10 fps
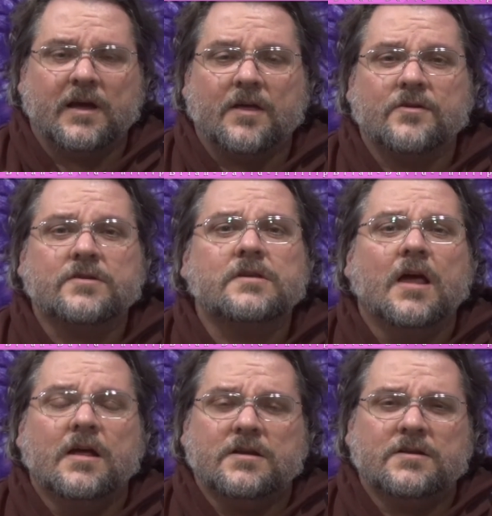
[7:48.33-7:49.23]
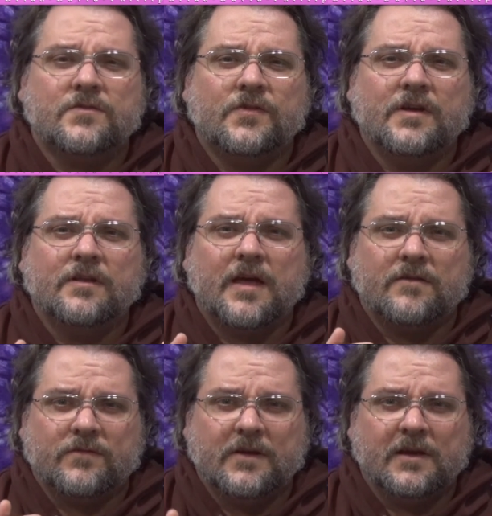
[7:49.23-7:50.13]
Others just feel
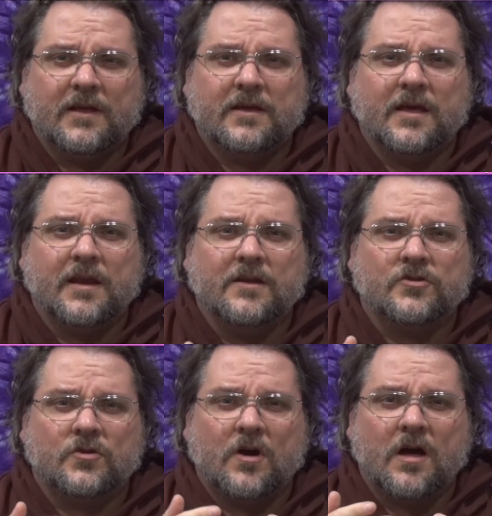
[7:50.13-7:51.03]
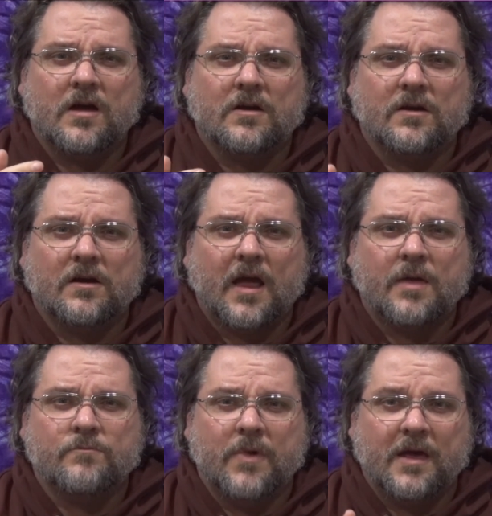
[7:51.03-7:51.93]
that feeling getting stronger
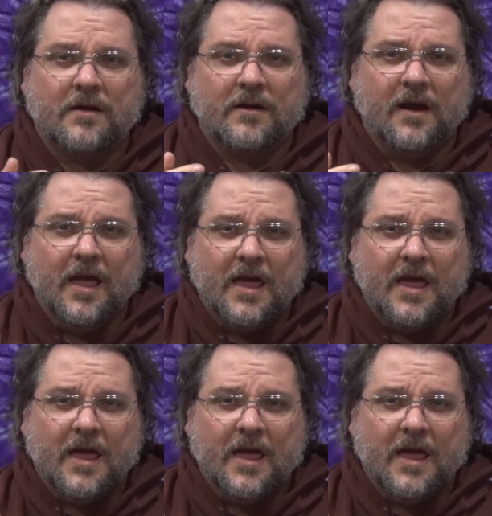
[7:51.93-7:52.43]
and better